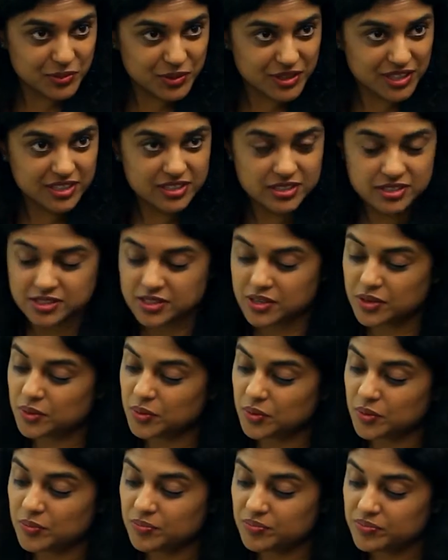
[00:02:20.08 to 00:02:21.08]
offering a
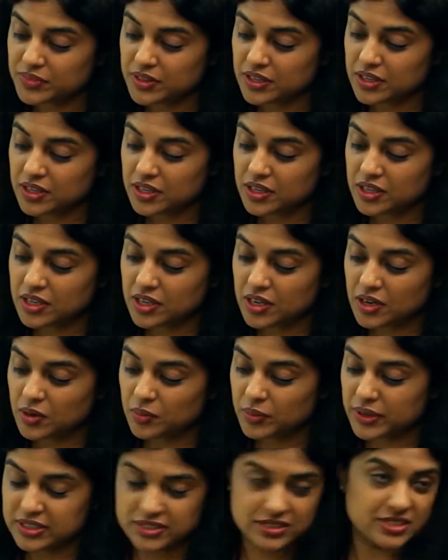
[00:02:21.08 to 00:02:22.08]
portfolio of
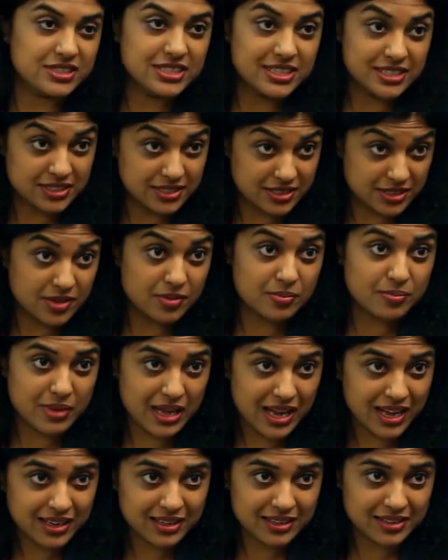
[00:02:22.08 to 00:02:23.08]
phase 1 to phase
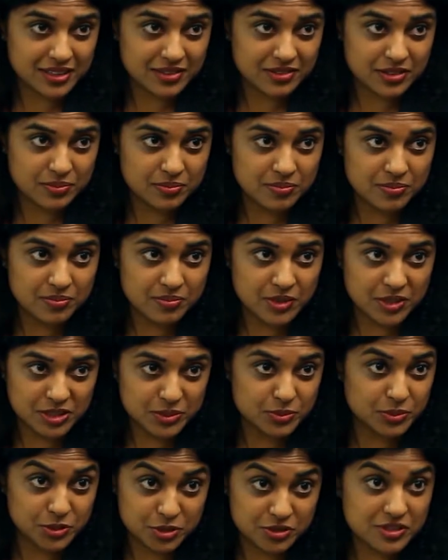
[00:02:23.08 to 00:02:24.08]
3 clinical
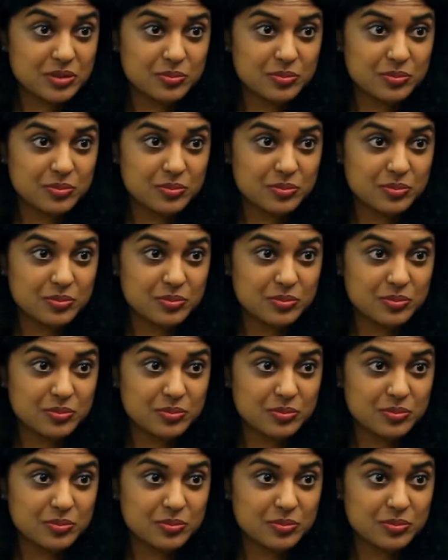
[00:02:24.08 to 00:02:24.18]
trials